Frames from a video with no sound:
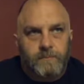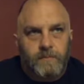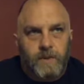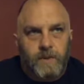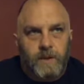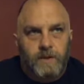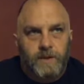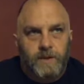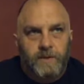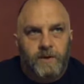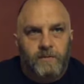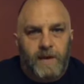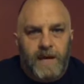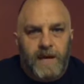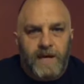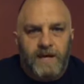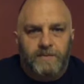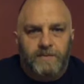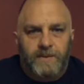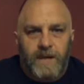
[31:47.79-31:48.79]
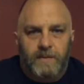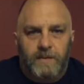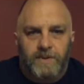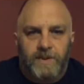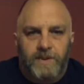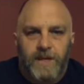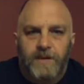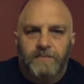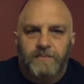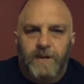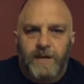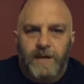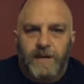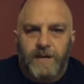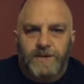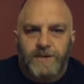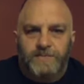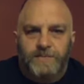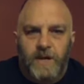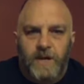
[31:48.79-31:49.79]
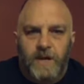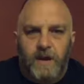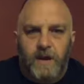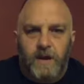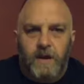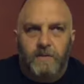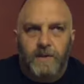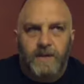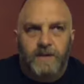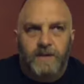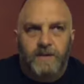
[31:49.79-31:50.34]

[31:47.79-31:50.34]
I going to be able to hit my next PR? I mean,